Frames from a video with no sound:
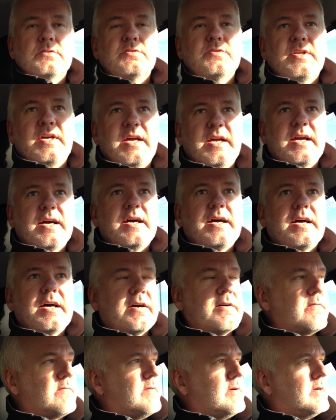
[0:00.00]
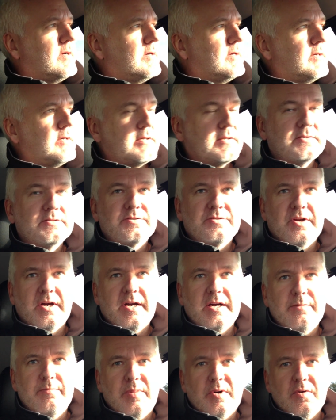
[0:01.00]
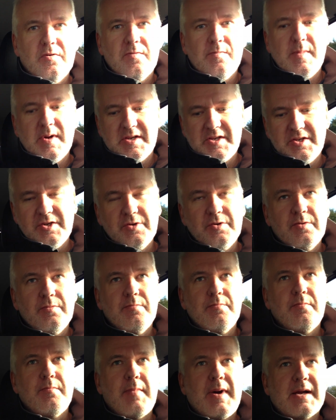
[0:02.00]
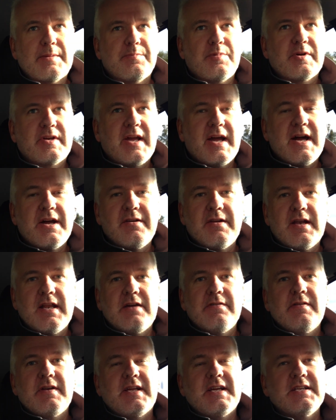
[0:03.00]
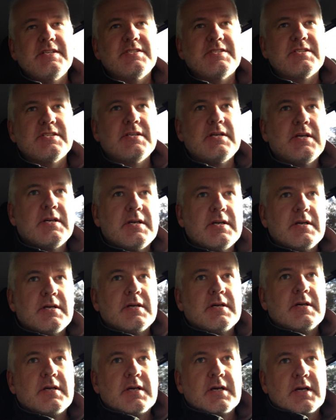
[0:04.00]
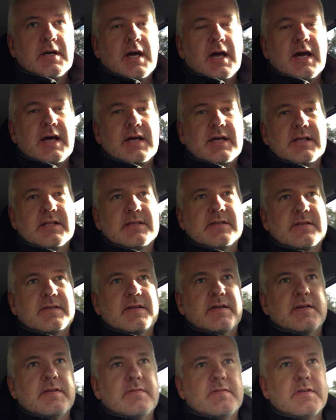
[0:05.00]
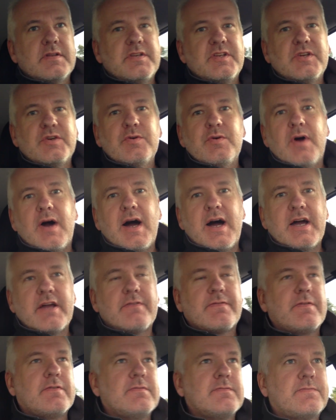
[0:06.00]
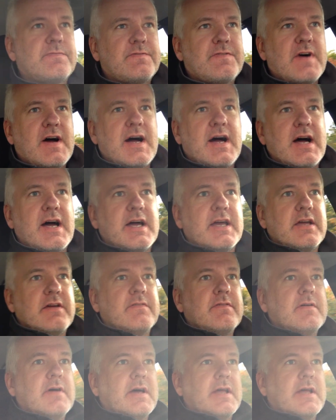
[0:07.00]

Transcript: Today I have tried both my new MacBook Air 11-inch and the new iPhone 5,